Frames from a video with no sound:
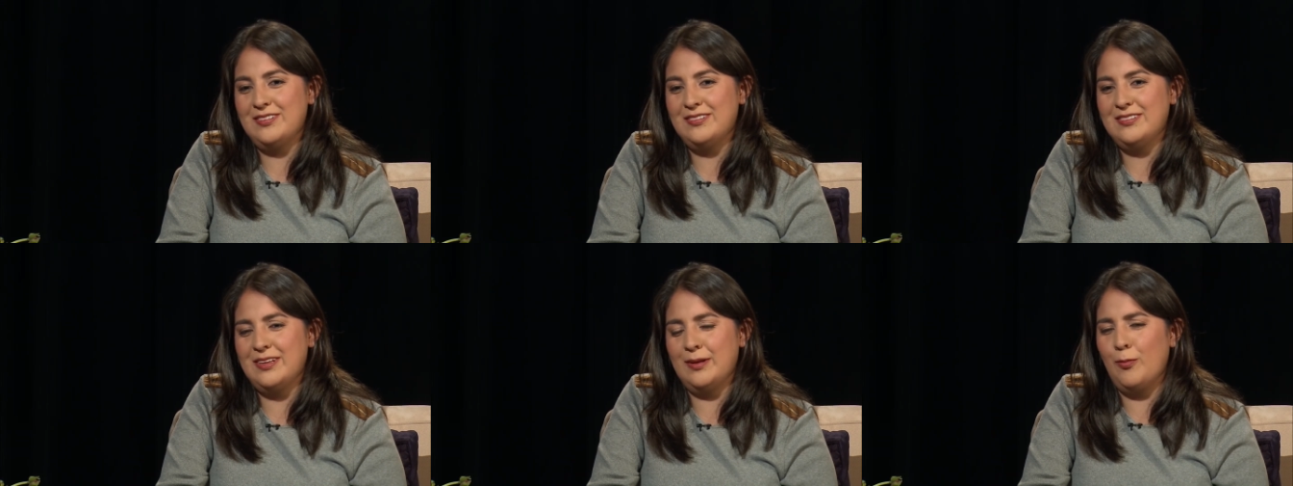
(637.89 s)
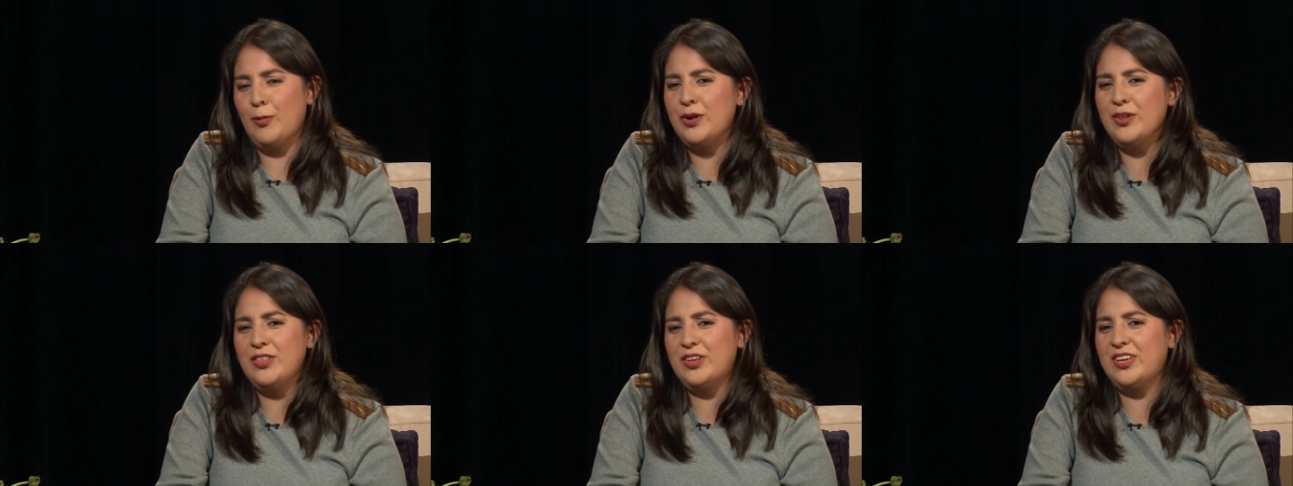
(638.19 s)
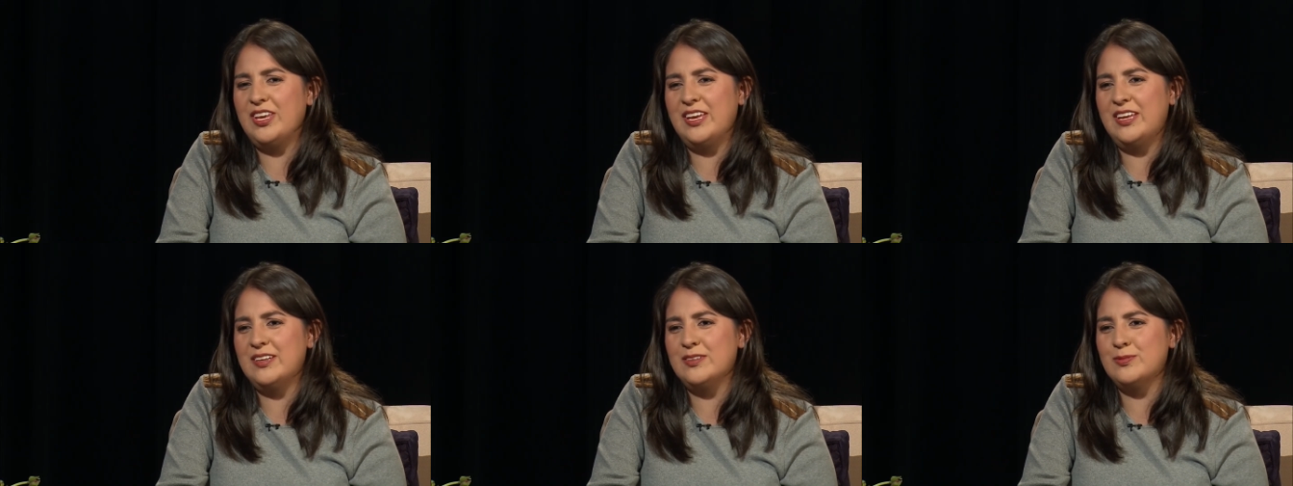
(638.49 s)
like one of the
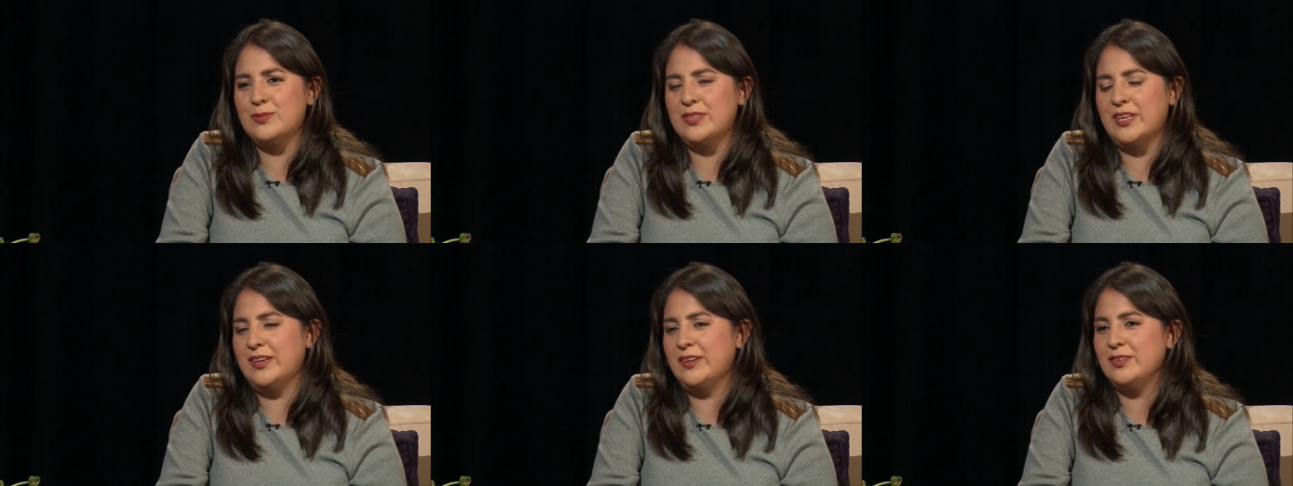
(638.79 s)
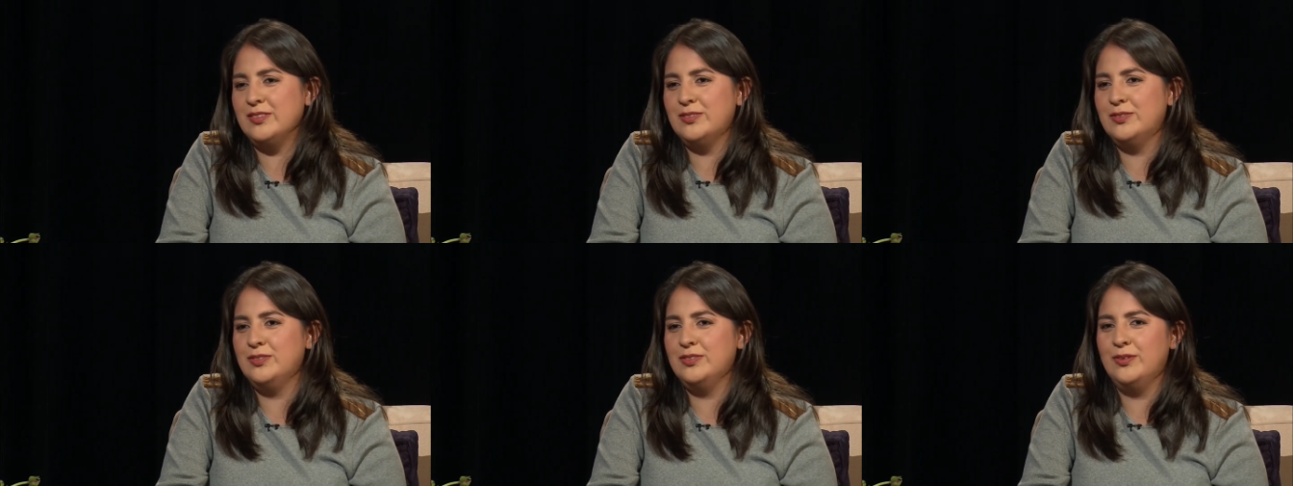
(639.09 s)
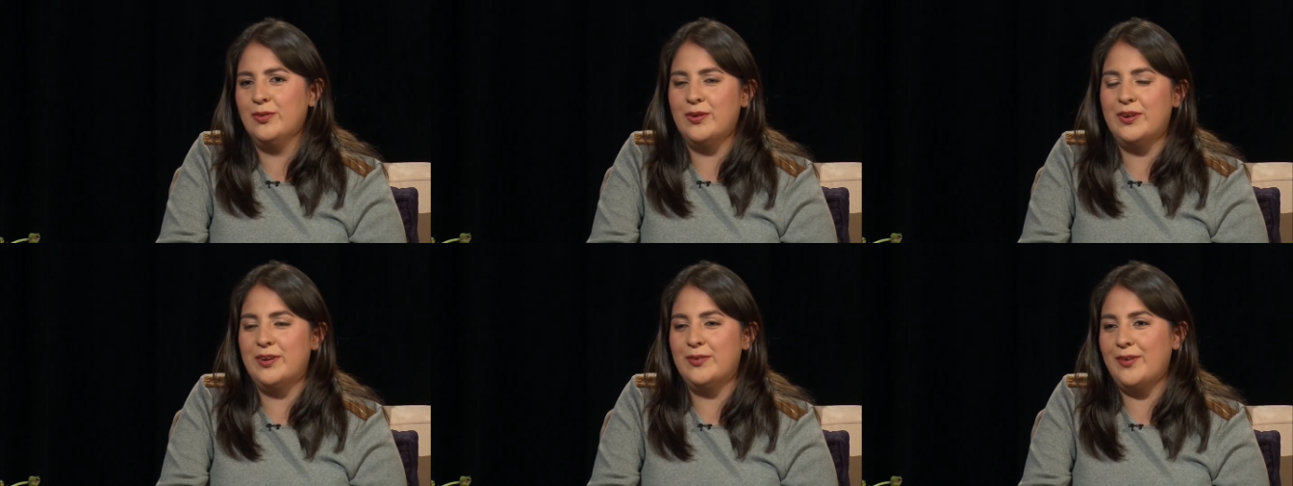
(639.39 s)
kids was like
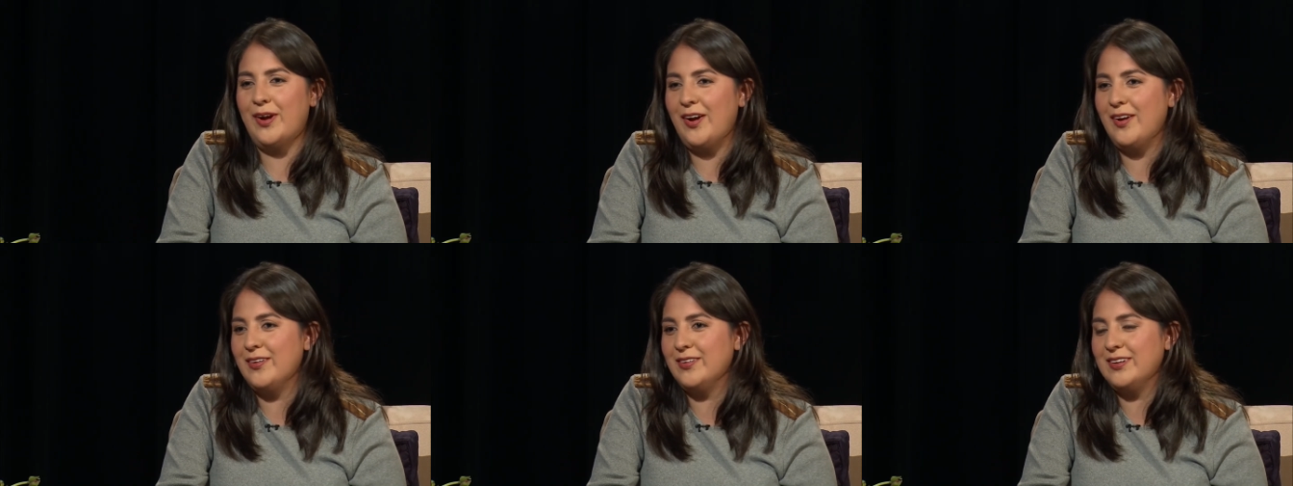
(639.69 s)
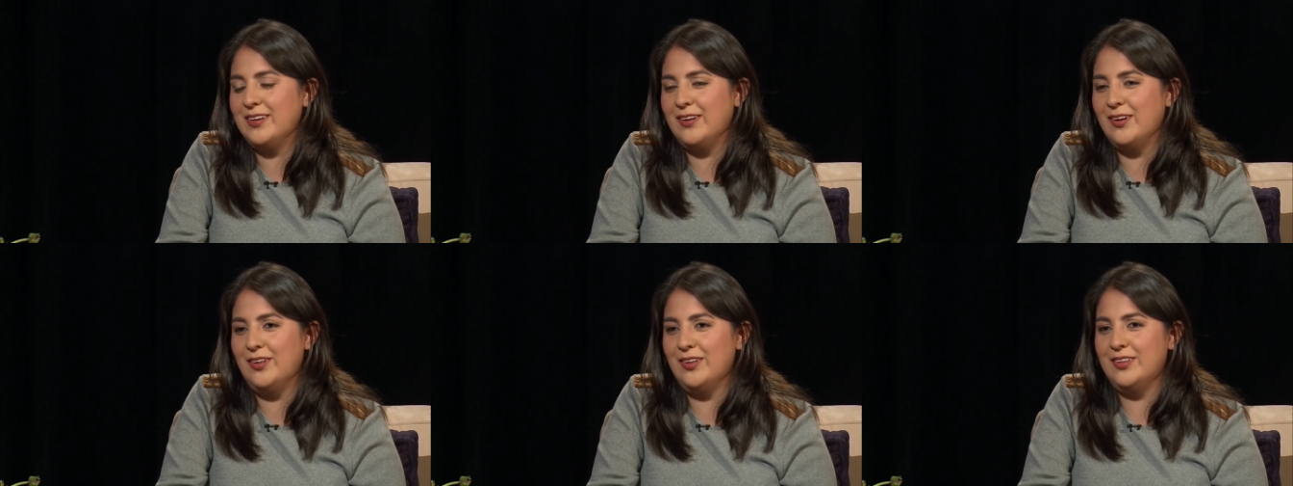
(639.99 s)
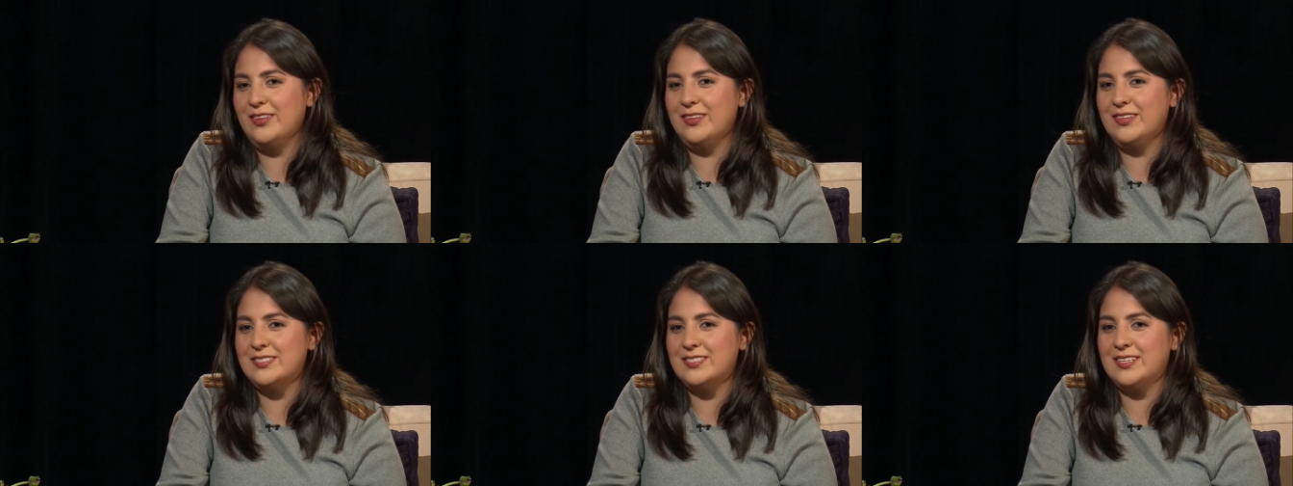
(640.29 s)
going around
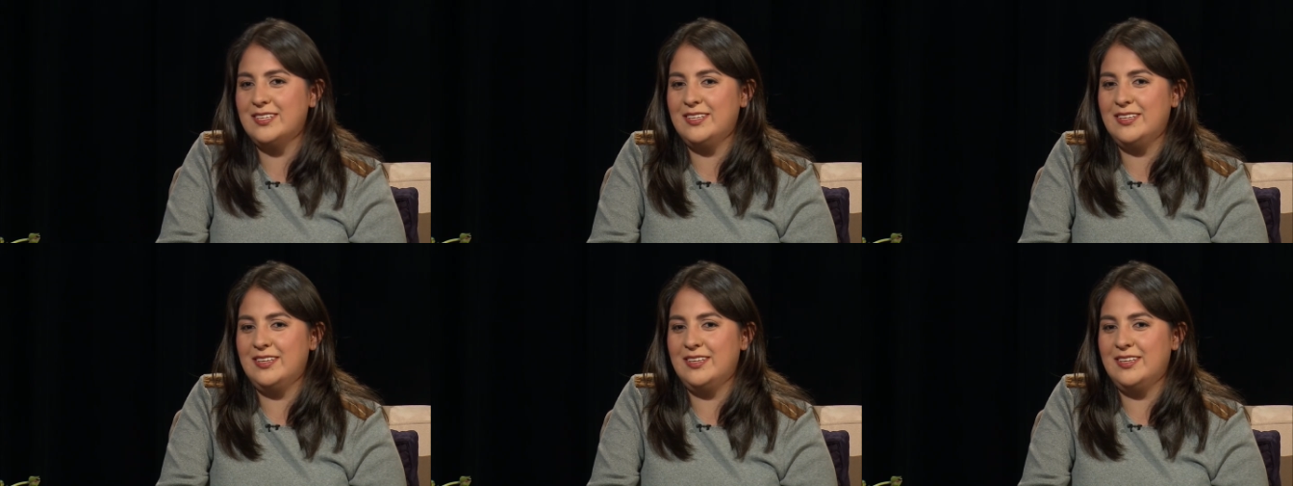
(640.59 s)
calling this